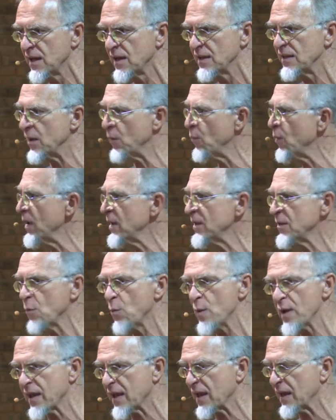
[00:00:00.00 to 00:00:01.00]
There weren't
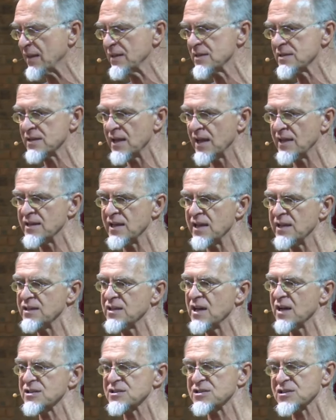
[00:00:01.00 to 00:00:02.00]
weekends in the
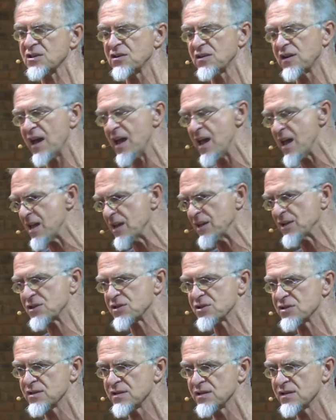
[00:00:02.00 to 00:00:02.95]
industrial age.